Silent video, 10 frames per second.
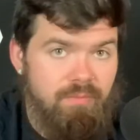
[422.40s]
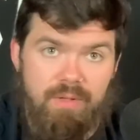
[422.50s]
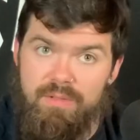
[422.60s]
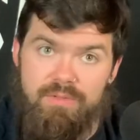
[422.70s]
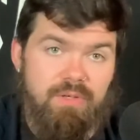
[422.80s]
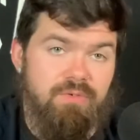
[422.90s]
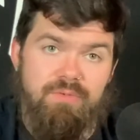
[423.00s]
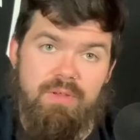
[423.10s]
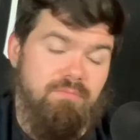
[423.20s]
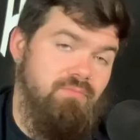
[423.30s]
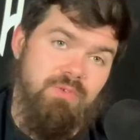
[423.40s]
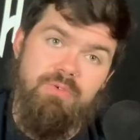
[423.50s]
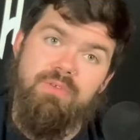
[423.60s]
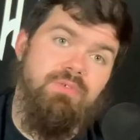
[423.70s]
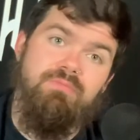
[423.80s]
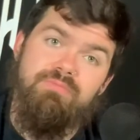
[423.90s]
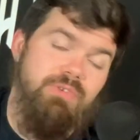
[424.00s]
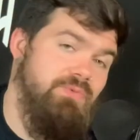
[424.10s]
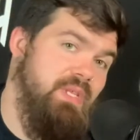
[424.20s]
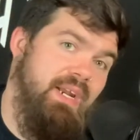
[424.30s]
it's, it's you could
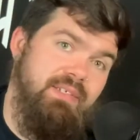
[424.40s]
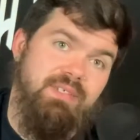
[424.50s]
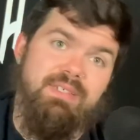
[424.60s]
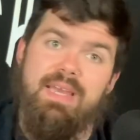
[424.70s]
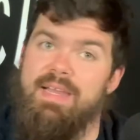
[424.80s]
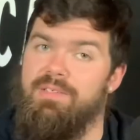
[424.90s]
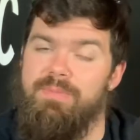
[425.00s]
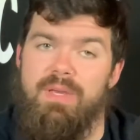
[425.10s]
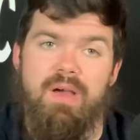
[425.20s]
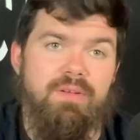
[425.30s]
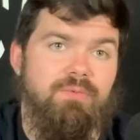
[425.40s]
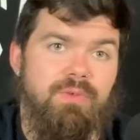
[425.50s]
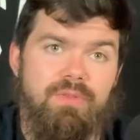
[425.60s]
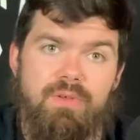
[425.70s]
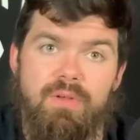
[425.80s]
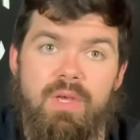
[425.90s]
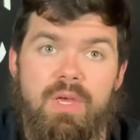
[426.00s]
use that as a stack to be honest with you,